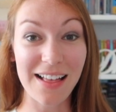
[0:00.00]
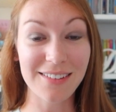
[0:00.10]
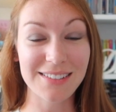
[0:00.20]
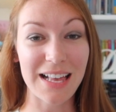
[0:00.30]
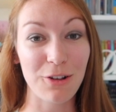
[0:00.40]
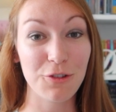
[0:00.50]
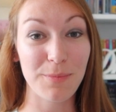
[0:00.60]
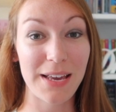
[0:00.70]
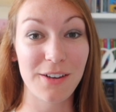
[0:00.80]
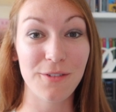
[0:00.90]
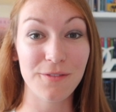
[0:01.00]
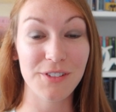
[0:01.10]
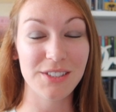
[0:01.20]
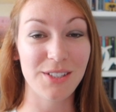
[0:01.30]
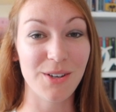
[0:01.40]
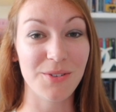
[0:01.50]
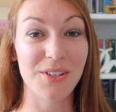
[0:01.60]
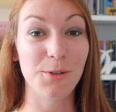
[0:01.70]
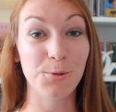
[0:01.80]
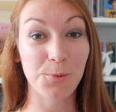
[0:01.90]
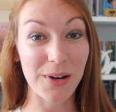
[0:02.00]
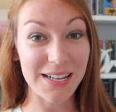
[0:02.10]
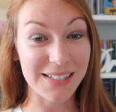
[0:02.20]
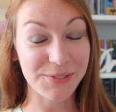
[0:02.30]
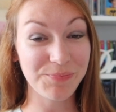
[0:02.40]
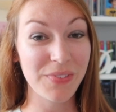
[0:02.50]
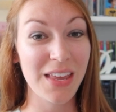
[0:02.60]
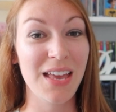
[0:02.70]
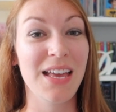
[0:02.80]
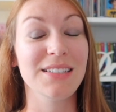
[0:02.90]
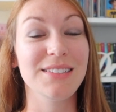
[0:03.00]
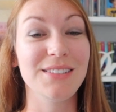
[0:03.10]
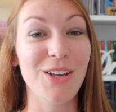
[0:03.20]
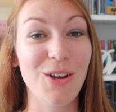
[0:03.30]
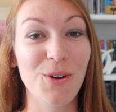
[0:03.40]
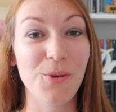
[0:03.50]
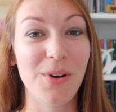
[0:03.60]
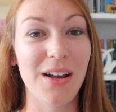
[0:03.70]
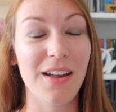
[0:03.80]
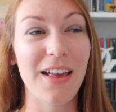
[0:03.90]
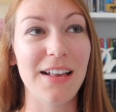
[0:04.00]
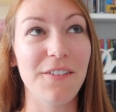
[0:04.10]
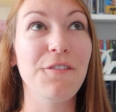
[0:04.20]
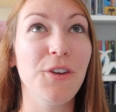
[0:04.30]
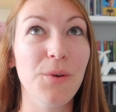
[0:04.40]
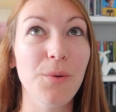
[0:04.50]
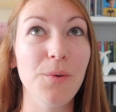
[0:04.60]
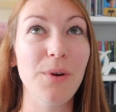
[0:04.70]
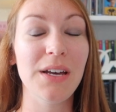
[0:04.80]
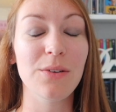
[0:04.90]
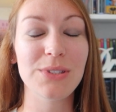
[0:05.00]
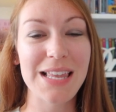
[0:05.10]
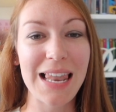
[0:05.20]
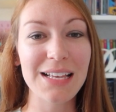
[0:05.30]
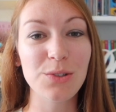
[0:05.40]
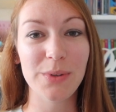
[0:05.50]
else out of my comfort zone as well. So was it last